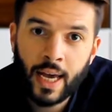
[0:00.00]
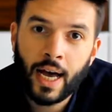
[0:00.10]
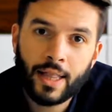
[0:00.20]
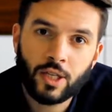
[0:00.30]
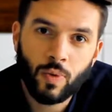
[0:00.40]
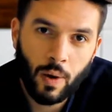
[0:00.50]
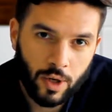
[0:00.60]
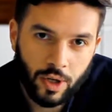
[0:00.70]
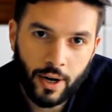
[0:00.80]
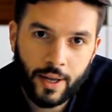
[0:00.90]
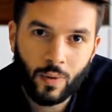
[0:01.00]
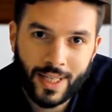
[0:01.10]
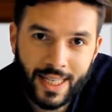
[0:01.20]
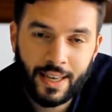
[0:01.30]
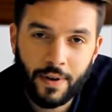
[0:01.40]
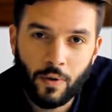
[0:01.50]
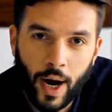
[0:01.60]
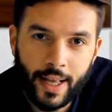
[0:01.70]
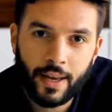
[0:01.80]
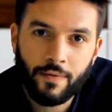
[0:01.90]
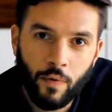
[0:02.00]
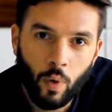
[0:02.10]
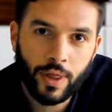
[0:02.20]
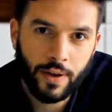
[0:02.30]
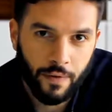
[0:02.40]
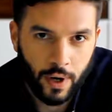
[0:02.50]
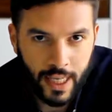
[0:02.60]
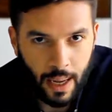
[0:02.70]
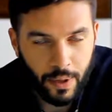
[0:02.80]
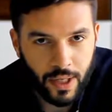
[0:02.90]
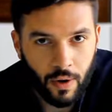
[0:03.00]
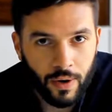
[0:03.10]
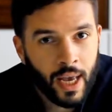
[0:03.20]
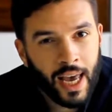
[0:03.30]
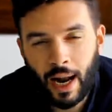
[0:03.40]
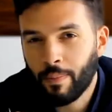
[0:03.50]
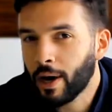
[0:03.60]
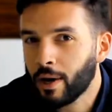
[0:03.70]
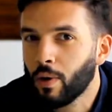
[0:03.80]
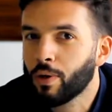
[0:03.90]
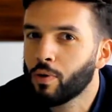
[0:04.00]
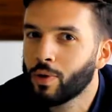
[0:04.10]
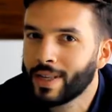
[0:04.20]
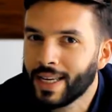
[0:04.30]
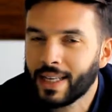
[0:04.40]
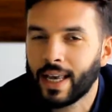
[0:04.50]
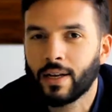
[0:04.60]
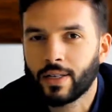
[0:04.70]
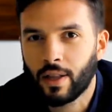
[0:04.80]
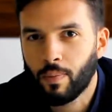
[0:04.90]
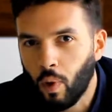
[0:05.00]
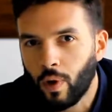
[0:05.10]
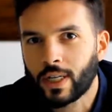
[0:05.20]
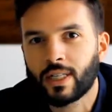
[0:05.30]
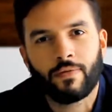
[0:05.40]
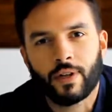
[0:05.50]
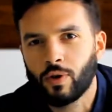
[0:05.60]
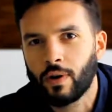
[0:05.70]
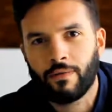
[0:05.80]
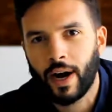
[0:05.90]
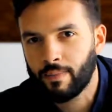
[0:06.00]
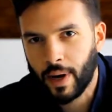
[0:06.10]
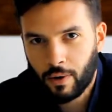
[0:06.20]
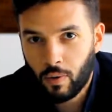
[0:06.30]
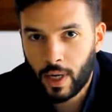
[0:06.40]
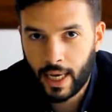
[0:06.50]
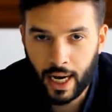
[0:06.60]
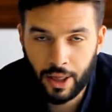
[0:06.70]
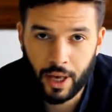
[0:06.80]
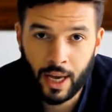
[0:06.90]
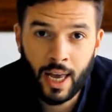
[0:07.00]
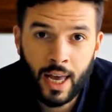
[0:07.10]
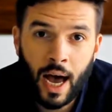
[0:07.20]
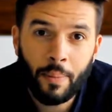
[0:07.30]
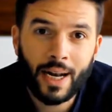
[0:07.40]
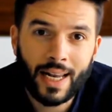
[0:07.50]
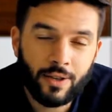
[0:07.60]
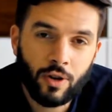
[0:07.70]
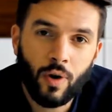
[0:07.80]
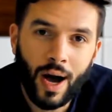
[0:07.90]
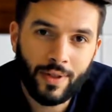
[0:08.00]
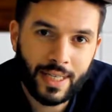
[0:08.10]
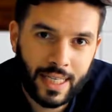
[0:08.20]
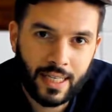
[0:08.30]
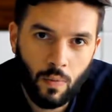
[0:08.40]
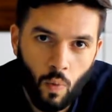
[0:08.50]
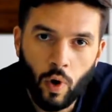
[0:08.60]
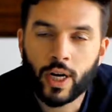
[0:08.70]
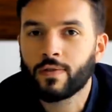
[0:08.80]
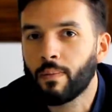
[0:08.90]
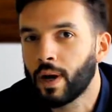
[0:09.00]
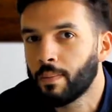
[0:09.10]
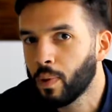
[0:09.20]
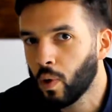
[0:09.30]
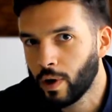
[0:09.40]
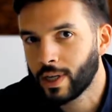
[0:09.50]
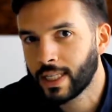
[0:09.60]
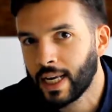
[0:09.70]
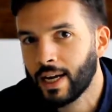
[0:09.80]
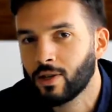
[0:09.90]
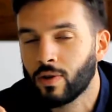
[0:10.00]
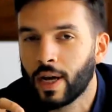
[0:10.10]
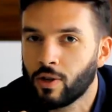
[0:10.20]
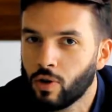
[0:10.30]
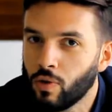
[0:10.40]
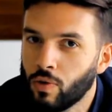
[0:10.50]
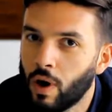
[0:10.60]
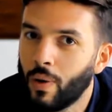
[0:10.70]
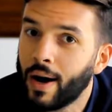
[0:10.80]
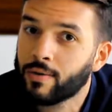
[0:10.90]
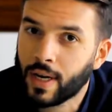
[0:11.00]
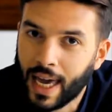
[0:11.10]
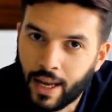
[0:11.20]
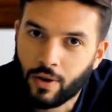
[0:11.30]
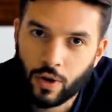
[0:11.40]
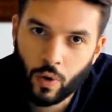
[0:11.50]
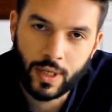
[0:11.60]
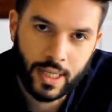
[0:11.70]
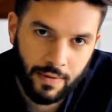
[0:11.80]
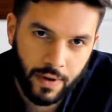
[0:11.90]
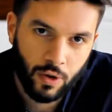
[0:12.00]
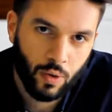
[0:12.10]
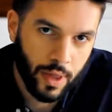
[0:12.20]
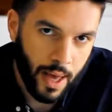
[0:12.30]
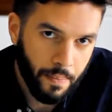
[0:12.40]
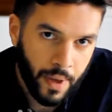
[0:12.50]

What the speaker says: And this is why we're starting with CV writing for the first episode. And I'm not gonna go through the details and the boring stuff that you can find by Googling anything. I'm gonna let you know how the system works from an employer's side so that you know how to cater your CV to them.